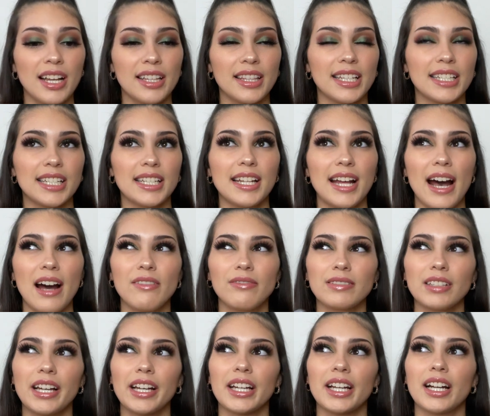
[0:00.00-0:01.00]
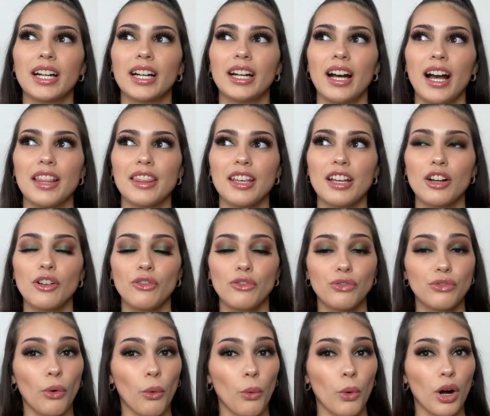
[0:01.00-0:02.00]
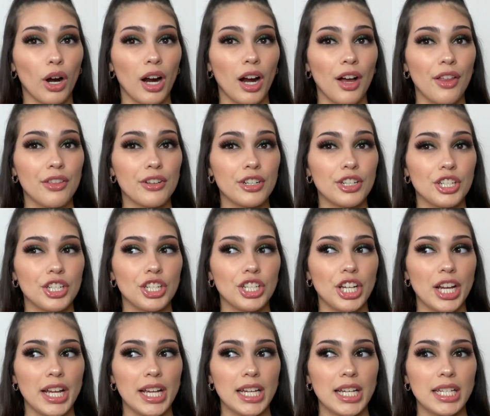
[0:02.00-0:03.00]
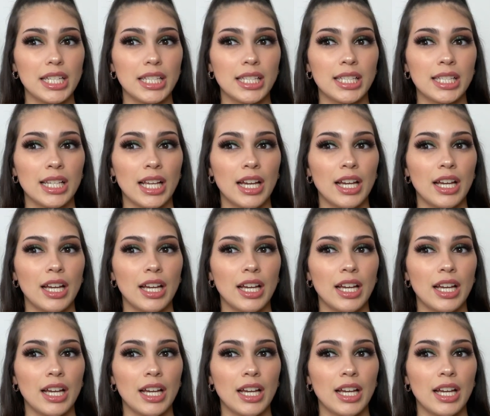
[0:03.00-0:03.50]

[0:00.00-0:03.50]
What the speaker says: They did have like, I think, four other shades.